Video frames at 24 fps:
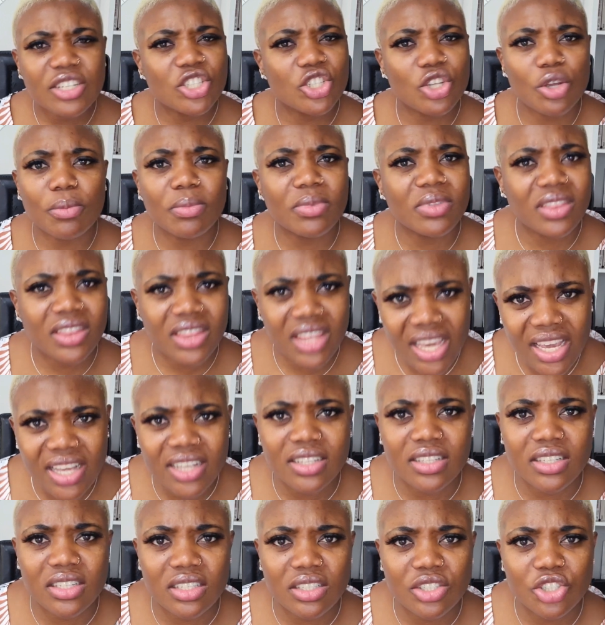some
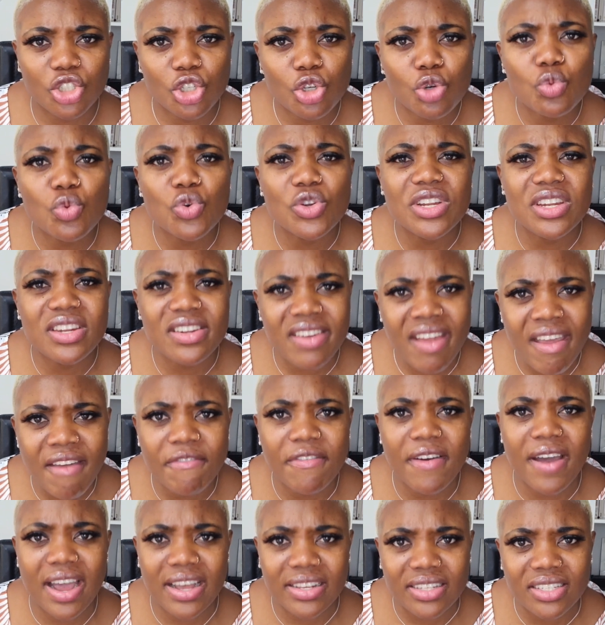things you will
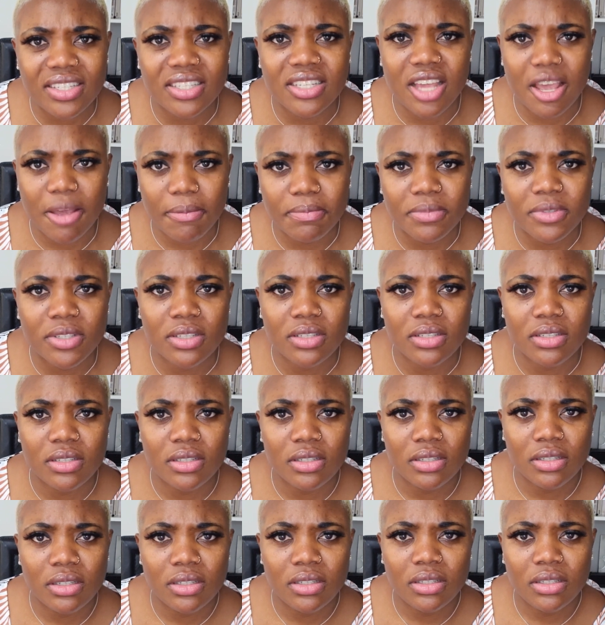never accept.
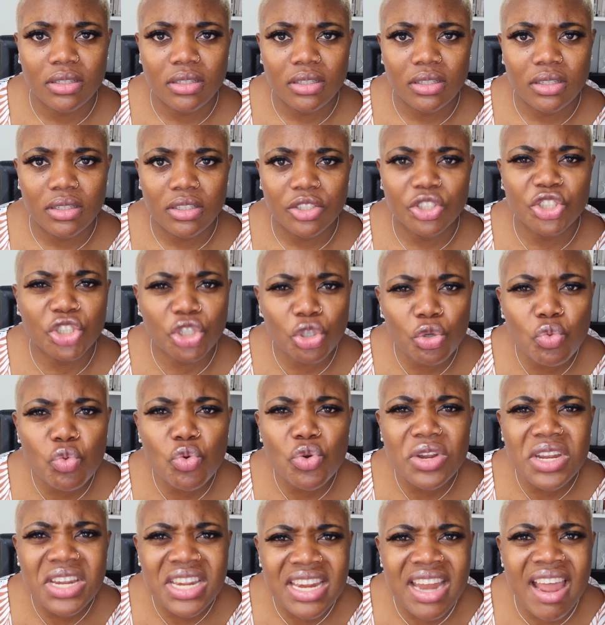You
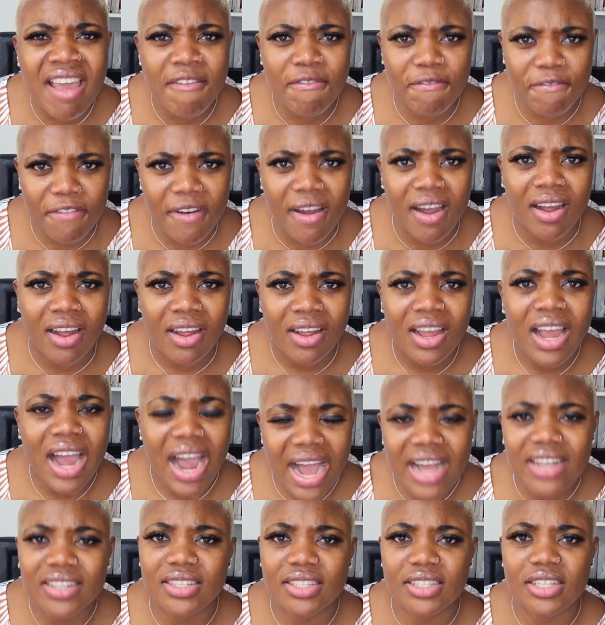will never
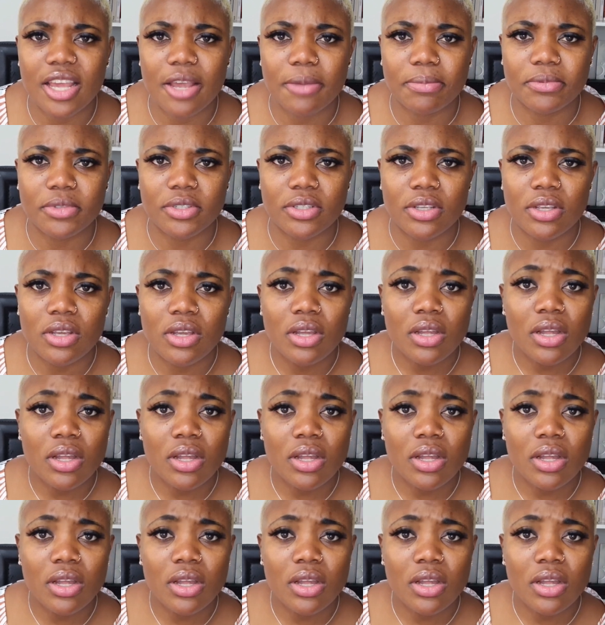accept.